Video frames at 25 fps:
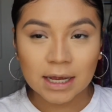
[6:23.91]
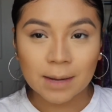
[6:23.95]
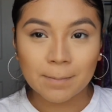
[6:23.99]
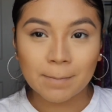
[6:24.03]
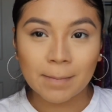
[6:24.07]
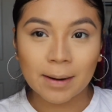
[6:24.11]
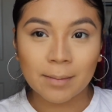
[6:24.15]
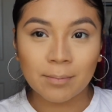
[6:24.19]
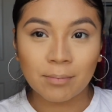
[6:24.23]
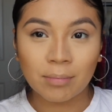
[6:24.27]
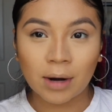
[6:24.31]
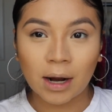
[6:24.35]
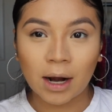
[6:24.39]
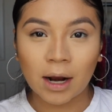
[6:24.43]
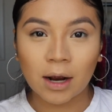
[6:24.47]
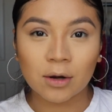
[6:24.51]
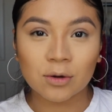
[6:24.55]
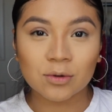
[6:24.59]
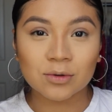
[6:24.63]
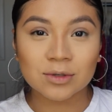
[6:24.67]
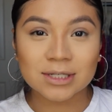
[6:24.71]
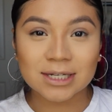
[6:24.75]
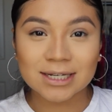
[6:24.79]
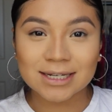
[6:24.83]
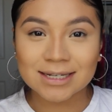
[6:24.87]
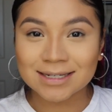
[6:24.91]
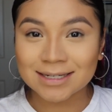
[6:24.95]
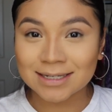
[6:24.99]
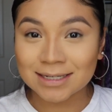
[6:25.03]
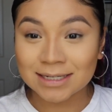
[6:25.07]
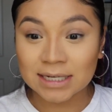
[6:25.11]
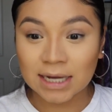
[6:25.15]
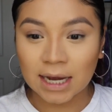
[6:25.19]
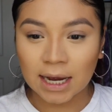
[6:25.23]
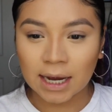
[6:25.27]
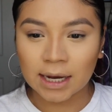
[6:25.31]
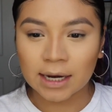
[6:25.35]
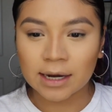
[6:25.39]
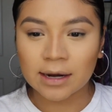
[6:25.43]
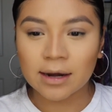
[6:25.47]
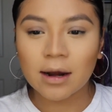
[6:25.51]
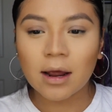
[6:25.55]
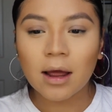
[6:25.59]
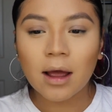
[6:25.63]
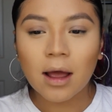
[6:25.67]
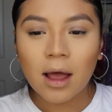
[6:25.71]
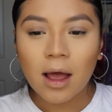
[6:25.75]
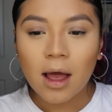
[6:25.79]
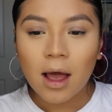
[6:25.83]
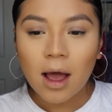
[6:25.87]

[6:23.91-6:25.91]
and my brows done.